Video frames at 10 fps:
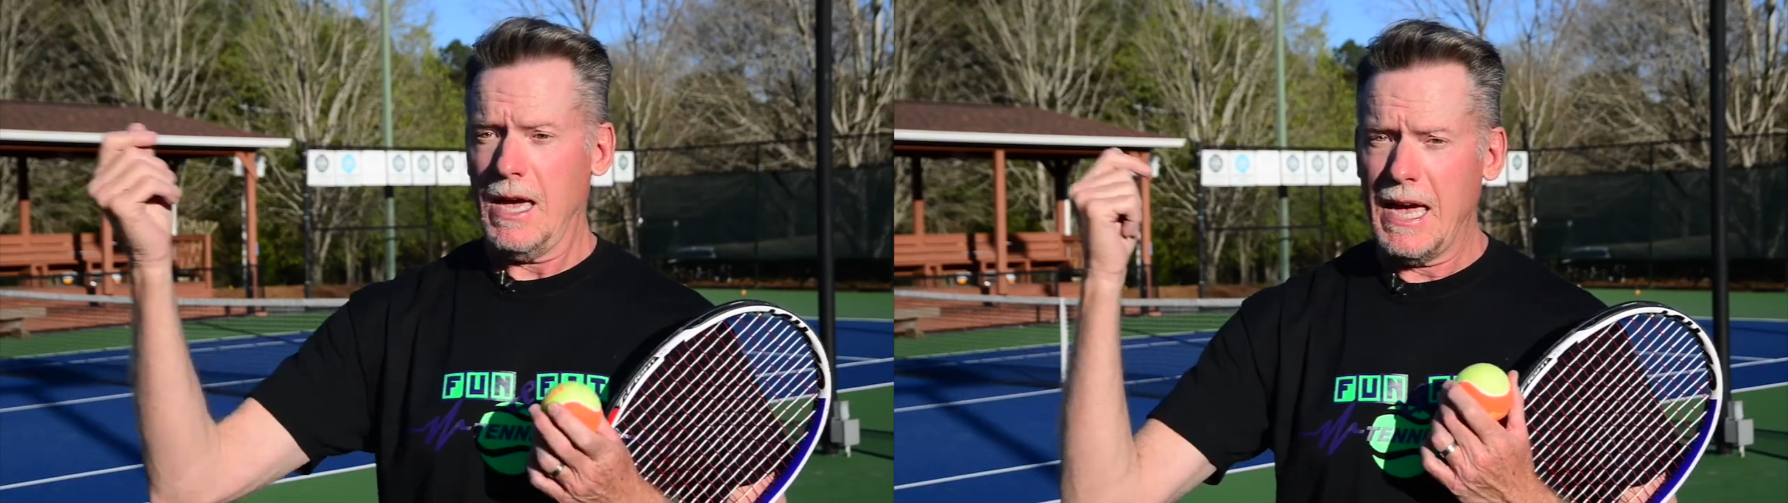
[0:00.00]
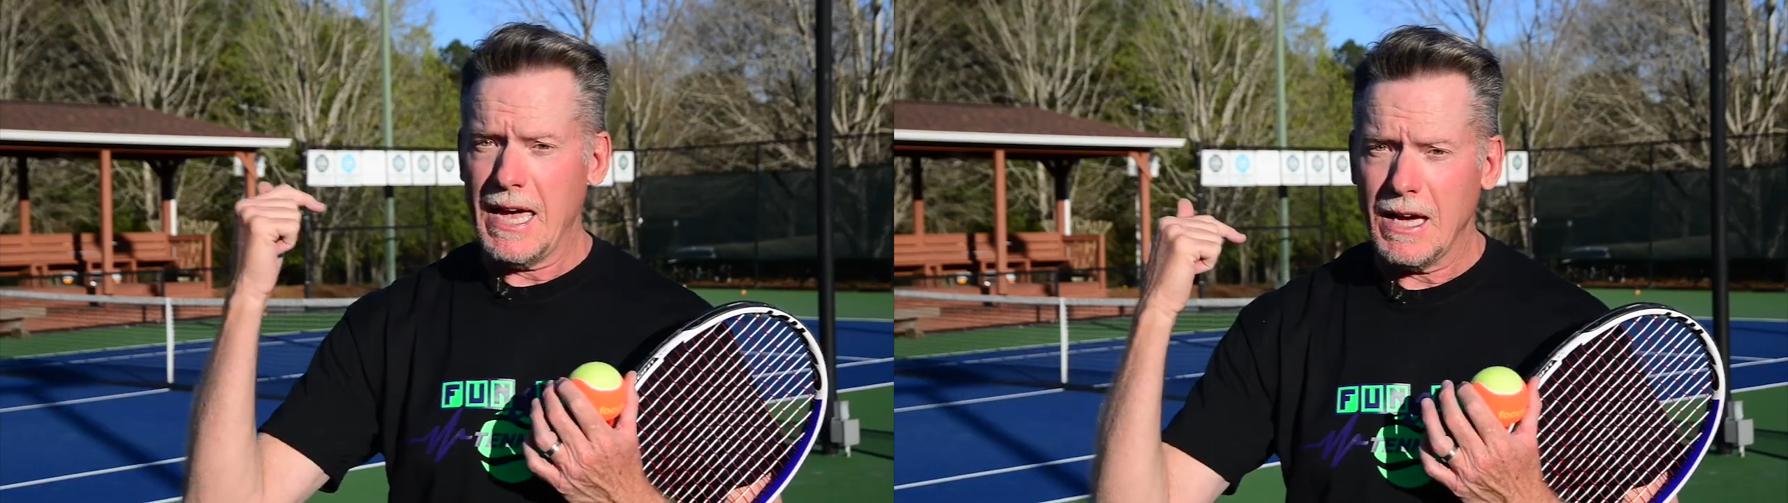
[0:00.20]

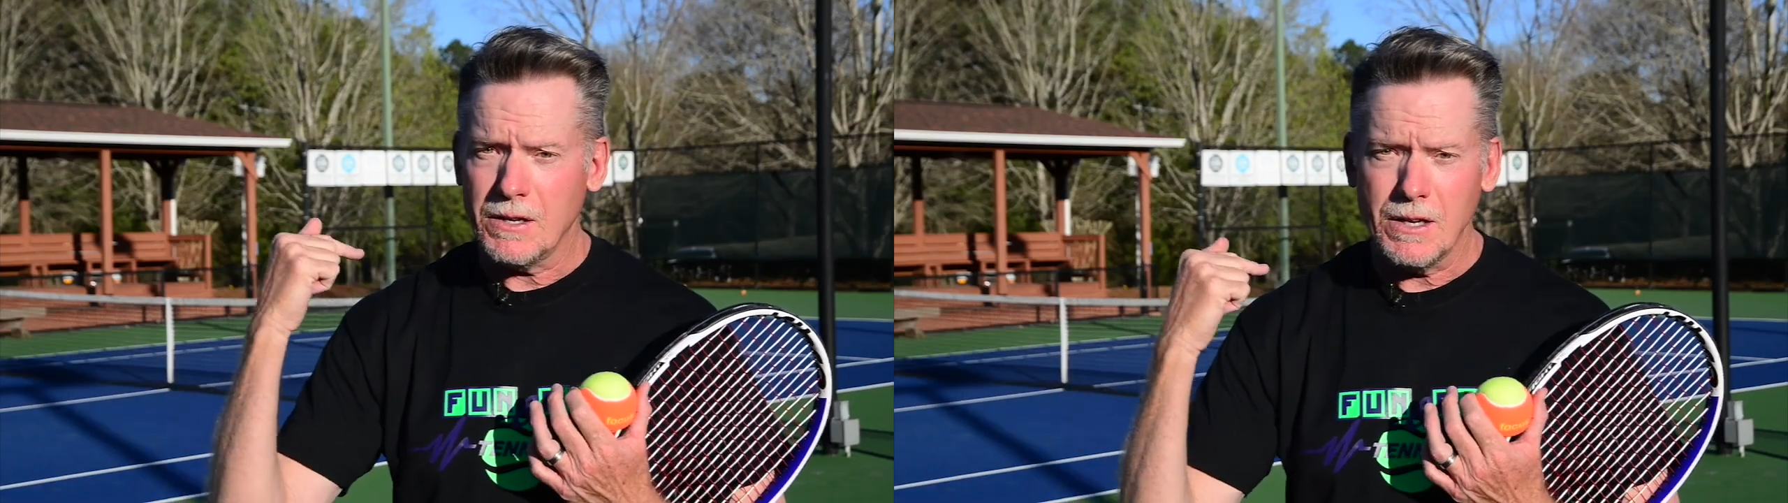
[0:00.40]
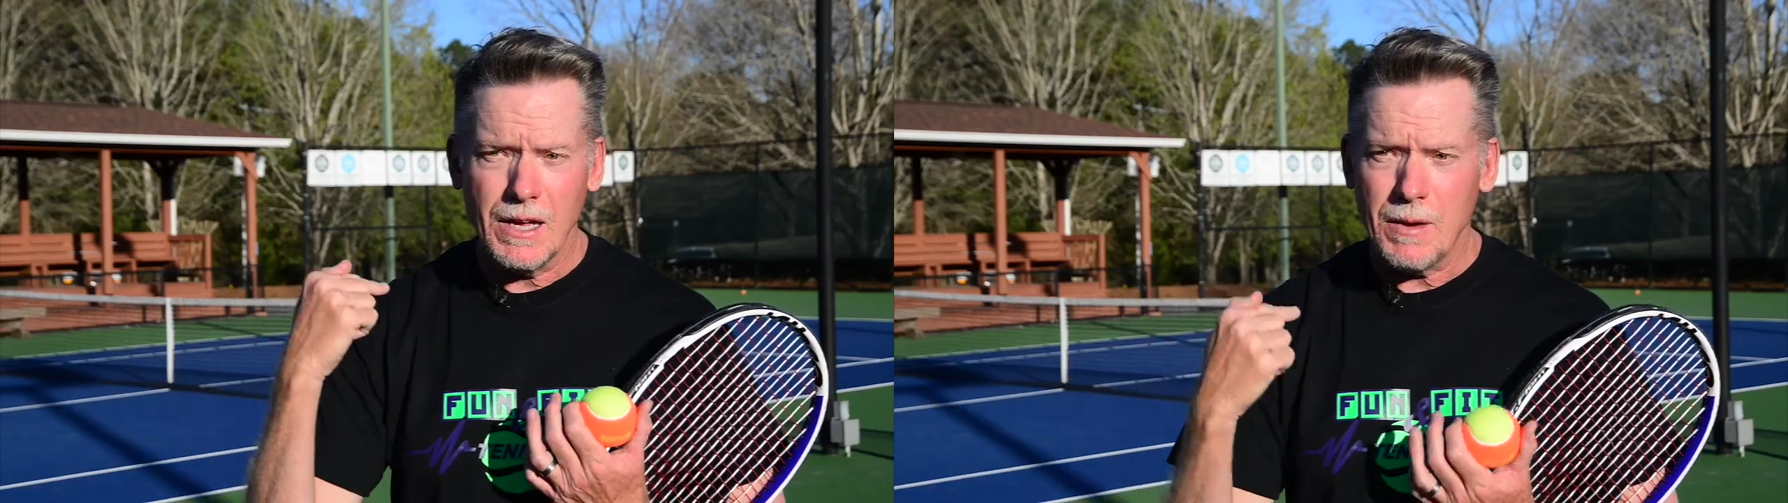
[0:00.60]

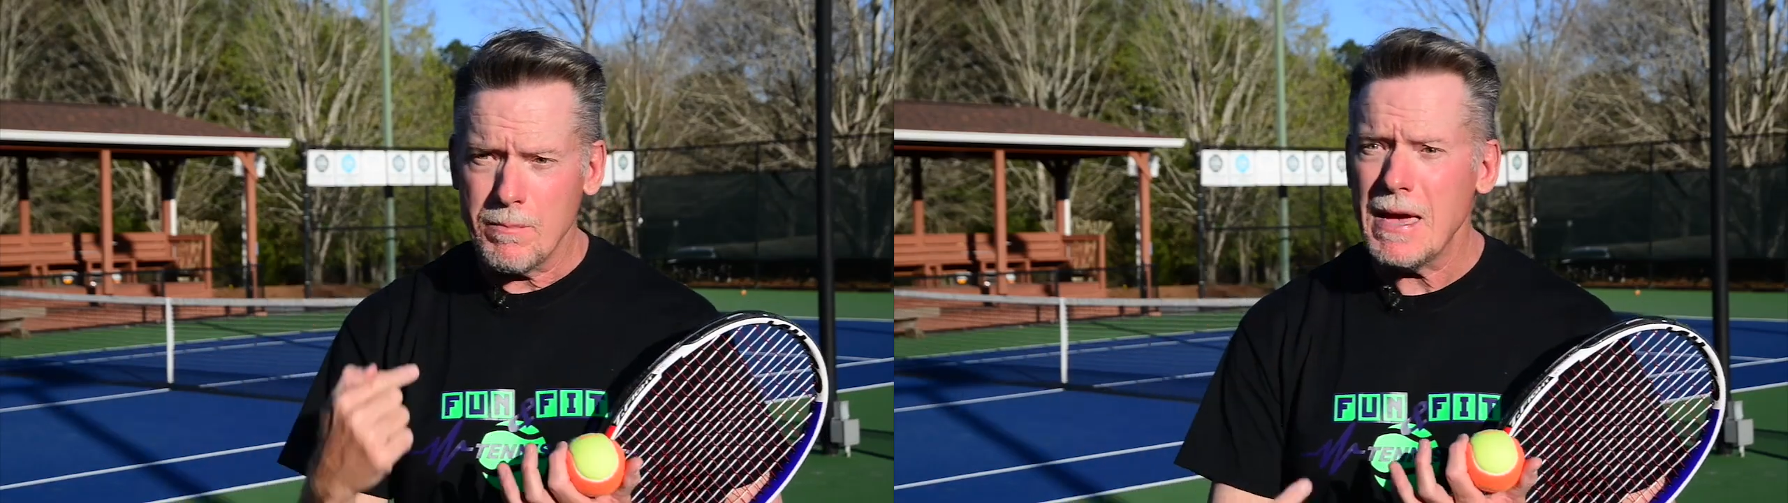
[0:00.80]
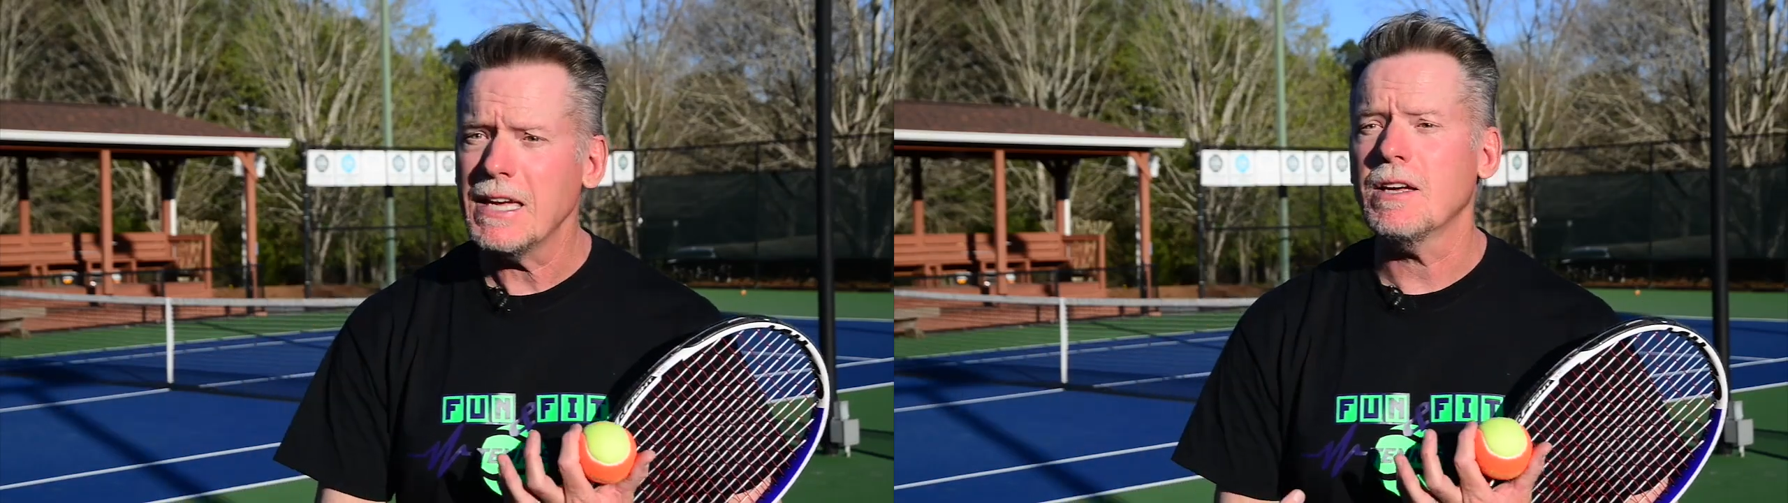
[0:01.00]
and
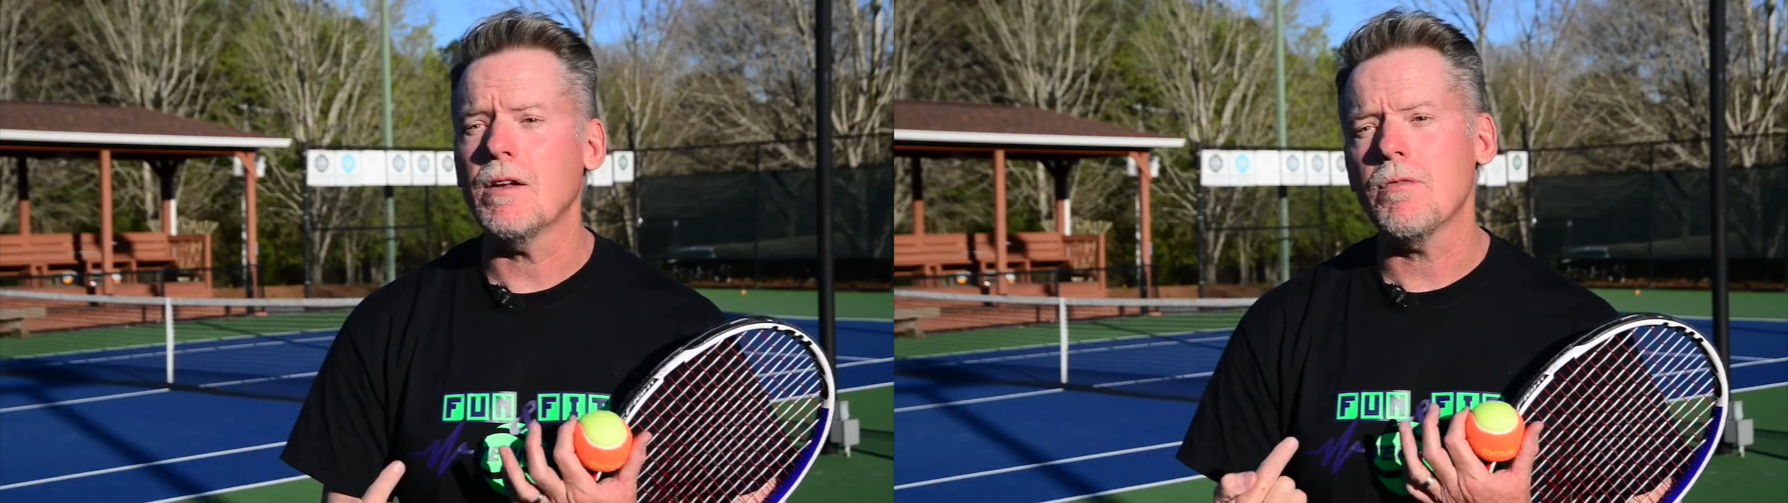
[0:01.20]
make it